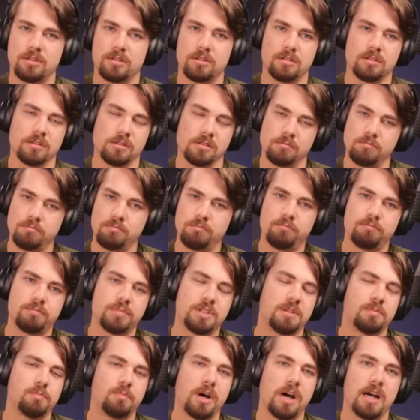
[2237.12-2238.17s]
to certain
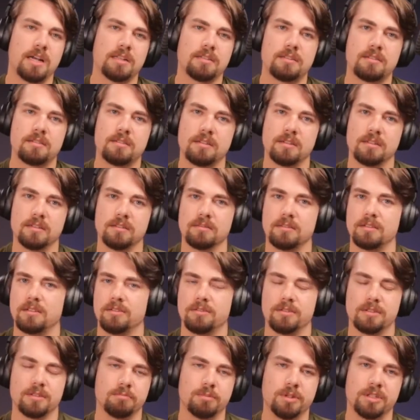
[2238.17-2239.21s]
spots and
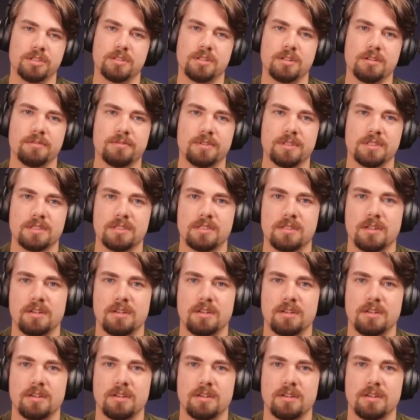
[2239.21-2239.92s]
there's a bunch of different